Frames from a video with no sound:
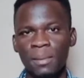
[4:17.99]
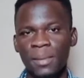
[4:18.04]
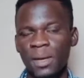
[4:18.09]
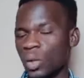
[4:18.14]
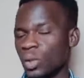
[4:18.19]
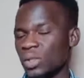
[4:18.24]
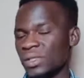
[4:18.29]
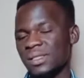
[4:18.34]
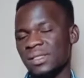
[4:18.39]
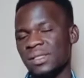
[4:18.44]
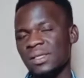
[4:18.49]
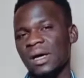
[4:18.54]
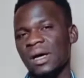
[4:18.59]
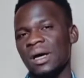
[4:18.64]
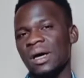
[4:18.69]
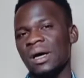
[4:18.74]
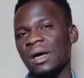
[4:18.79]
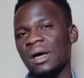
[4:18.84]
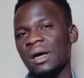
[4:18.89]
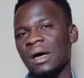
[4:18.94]
Because
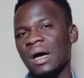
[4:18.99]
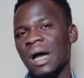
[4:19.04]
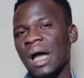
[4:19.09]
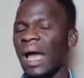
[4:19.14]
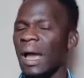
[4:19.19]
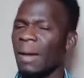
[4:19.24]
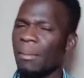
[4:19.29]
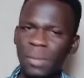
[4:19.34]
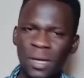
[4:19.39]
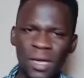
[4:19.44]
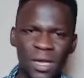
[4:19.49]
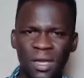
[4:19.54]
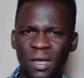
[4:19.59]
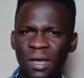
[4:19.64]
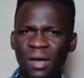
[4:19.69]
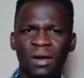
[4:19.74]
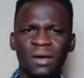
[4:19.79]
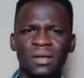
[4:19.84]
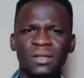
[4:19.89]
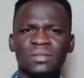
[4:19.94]
I am
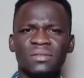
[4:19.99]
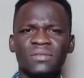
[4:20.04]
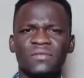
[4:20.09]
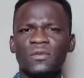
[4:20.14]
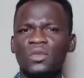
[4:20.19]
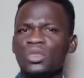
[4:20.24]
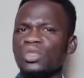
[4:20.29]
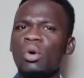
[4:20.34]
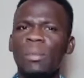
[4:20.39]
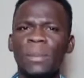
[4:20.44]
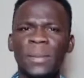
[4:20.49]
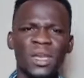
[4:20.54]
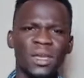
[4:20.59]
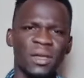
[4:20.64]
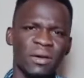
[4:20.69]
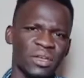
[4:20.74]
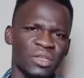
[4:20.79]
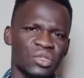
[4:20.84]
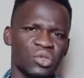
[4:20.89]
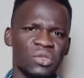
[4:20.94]
here for so
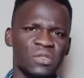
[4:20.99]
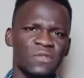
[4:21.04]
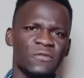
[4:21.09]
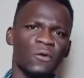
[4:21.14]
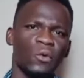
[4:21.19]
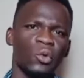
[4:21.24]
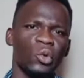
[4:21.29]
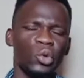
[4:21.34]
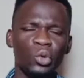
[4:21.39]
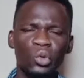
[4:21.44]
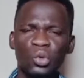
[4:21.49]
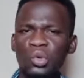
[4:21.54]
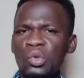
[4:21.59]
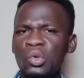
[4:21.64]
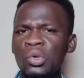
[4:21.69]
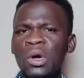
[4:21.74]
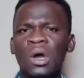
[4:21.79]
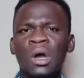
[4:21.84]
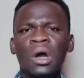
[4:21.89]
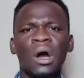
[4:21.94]
many reasons, for
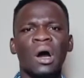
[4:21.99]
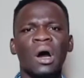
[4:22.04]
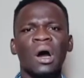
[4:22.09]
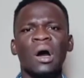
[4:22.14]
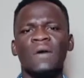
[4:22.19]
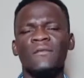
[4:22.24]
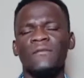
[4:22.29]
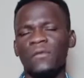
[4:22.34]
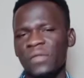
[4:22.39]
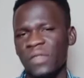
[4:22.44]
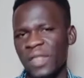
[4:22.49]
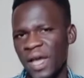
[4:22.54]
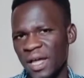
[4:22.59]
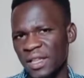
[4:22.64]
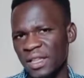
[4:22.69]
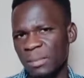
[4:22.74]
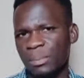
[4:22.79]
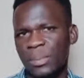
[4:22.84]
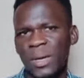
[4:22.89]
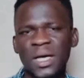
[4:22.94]
you, for the
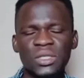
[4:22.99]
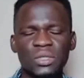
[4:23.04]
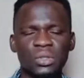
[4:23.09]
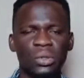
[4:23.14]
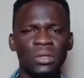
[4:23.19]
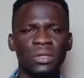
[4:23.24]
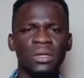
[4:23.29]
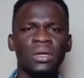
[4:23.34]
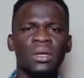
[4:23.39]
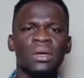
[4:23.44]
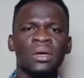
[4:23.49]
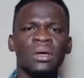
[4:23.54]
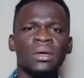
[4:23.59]
other person.